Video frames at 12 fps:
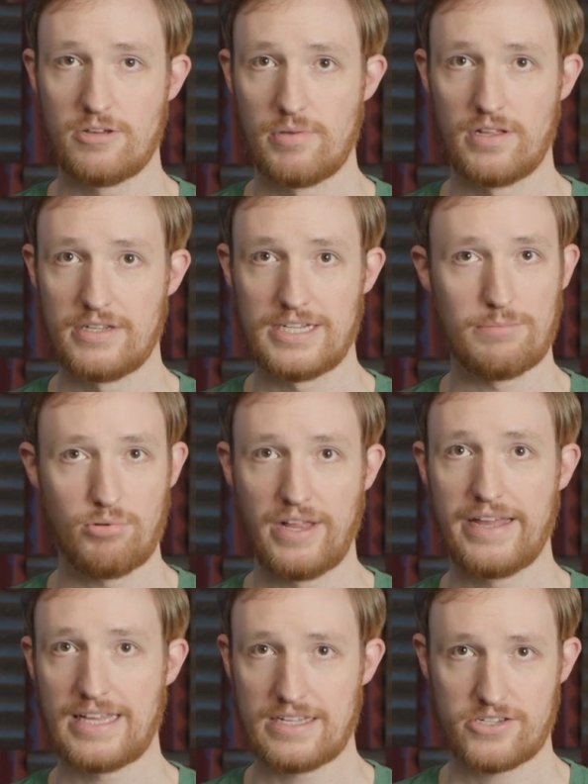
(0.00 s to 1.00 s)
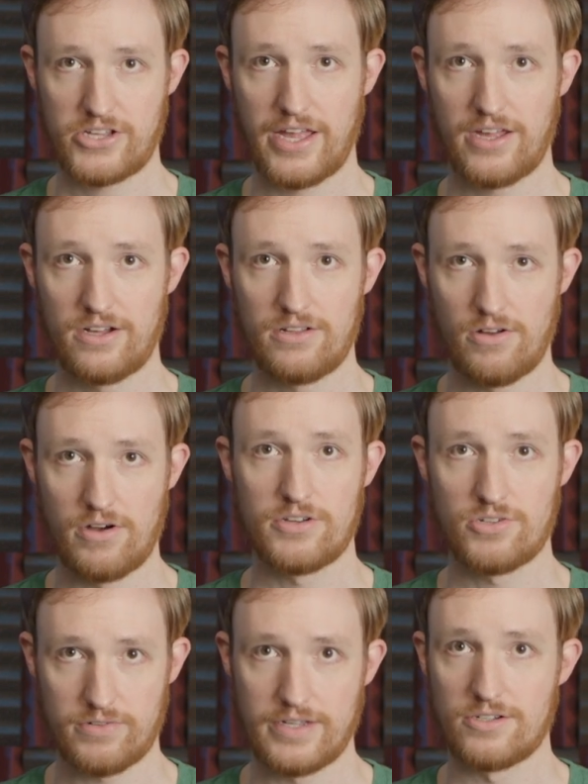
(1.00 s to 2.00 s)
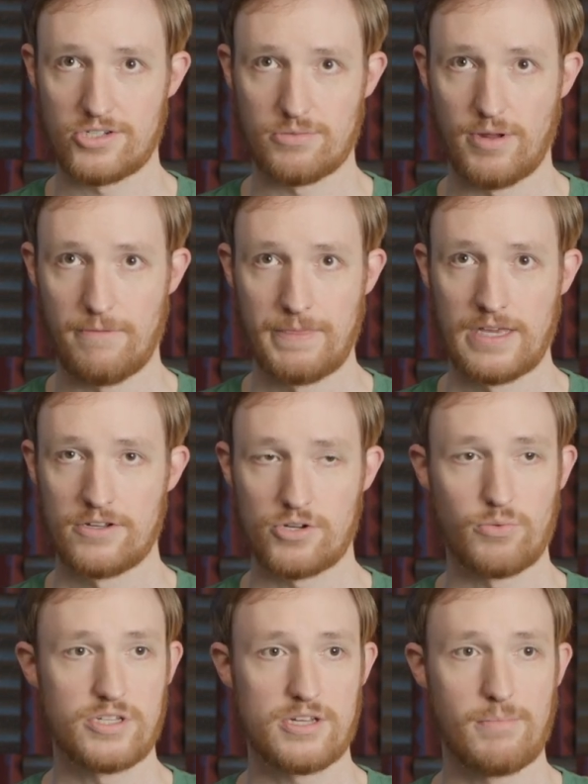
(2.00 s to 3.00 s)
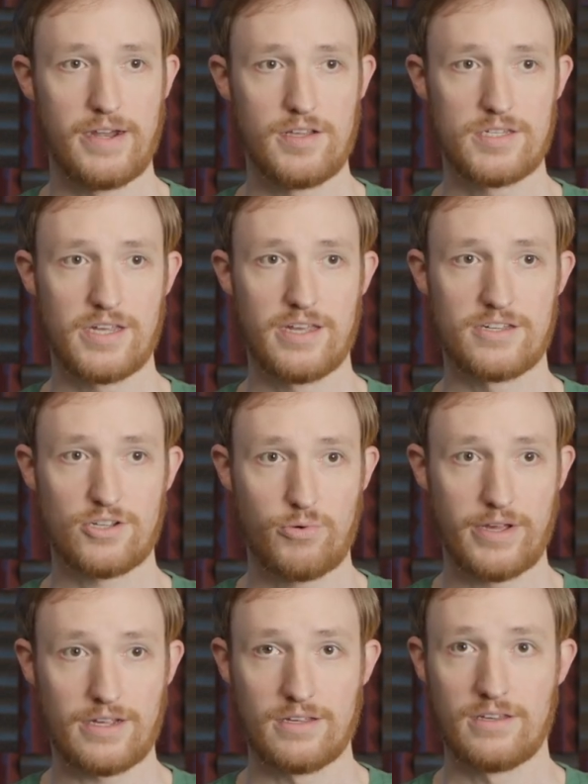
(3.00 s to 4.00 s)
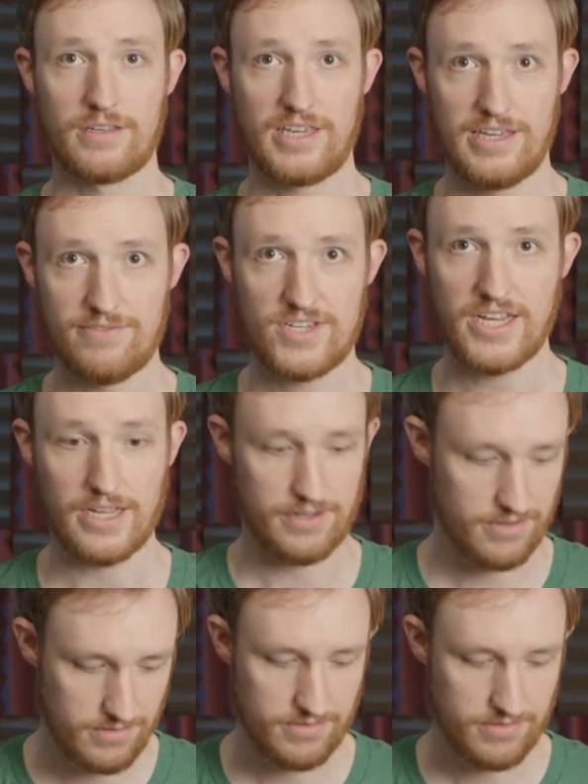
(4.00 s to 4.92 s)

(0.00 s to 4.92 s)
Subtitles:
ability to play that scale on your instrument. So when somebody says, quick, key of D,